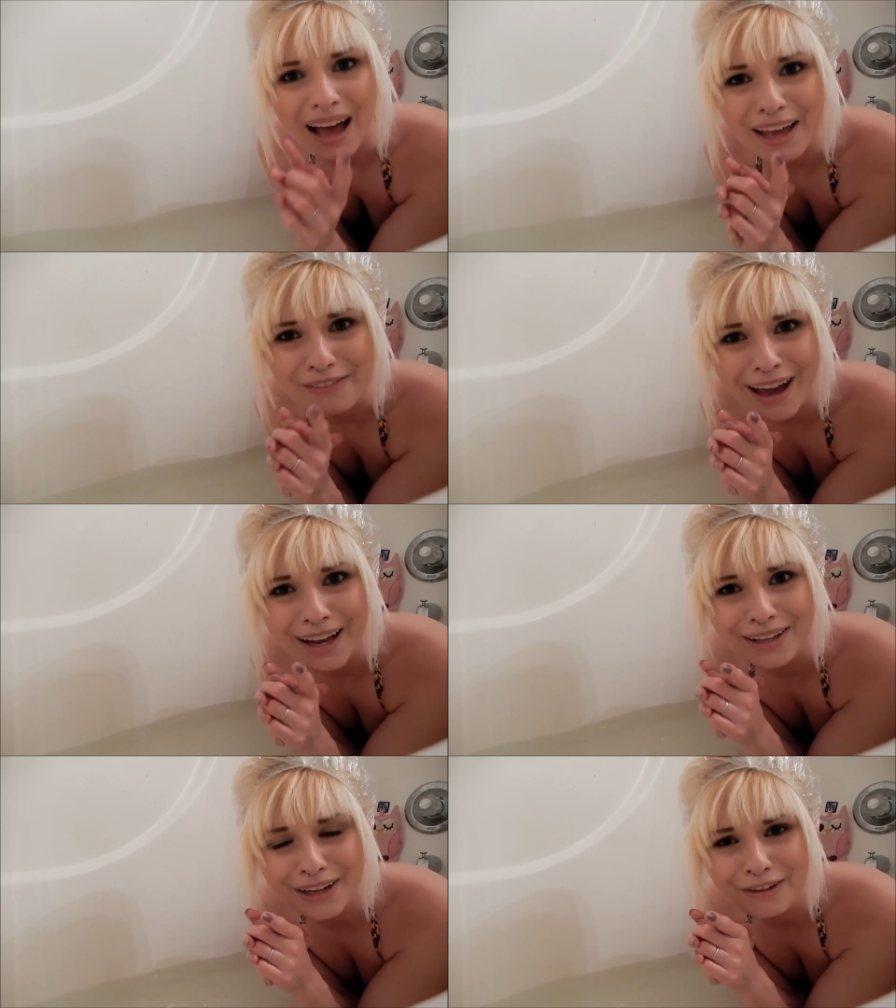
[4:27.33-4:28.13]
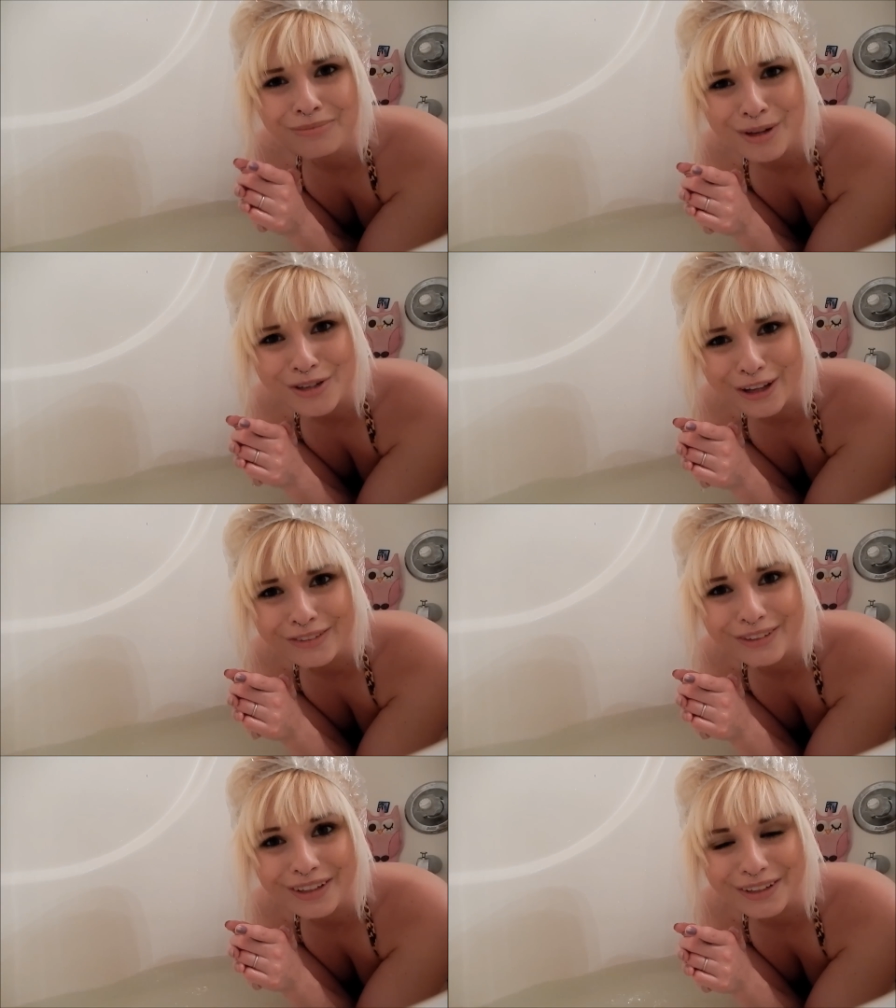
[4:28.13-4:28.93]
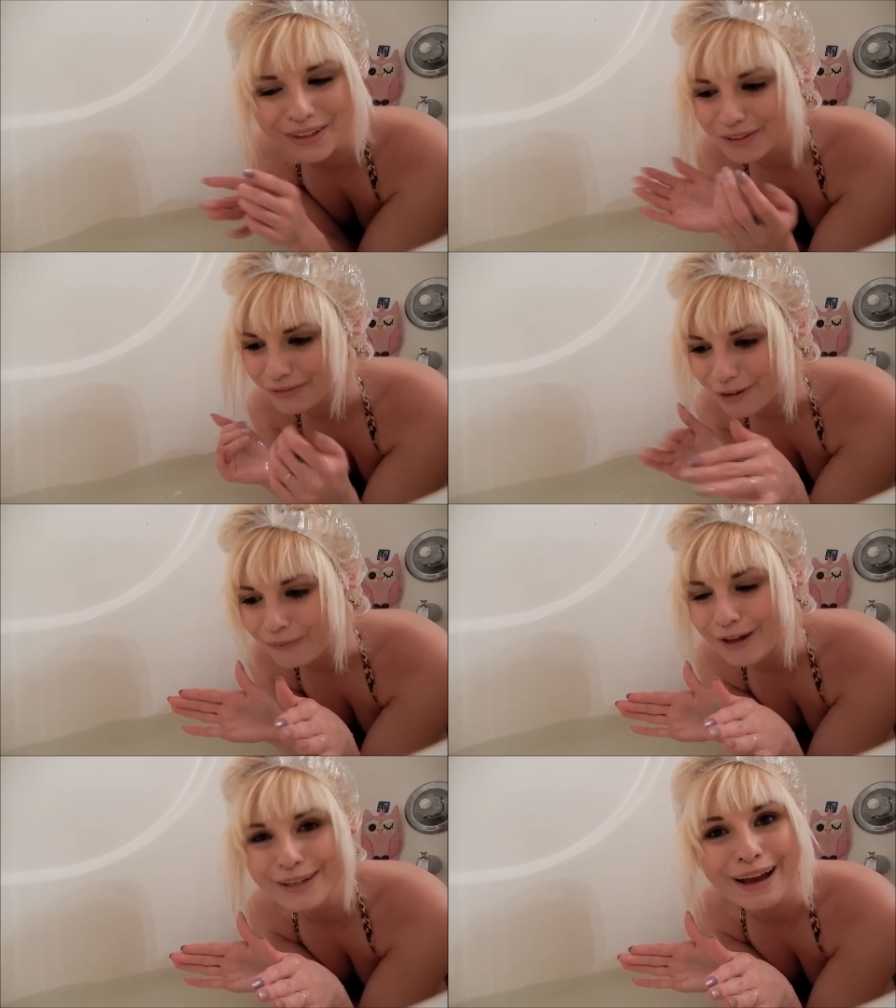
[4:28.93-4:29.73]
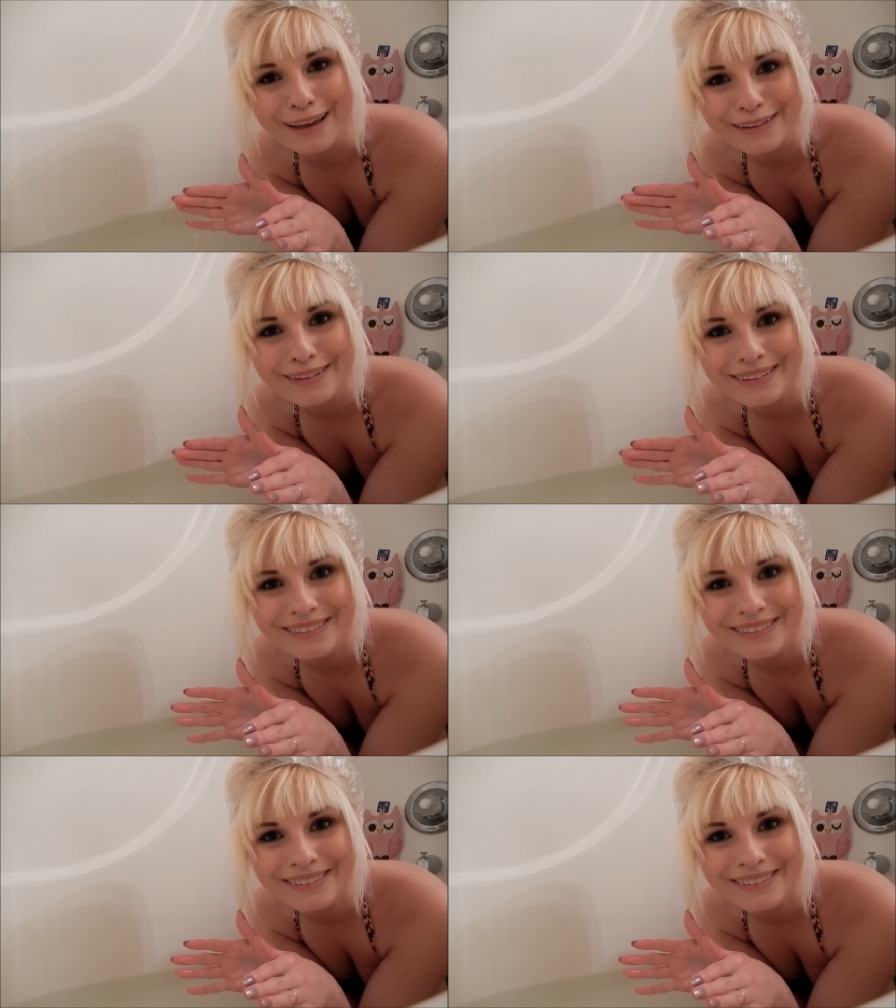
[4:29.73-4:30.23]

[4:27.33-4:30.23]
I have had enough majesticness for one night.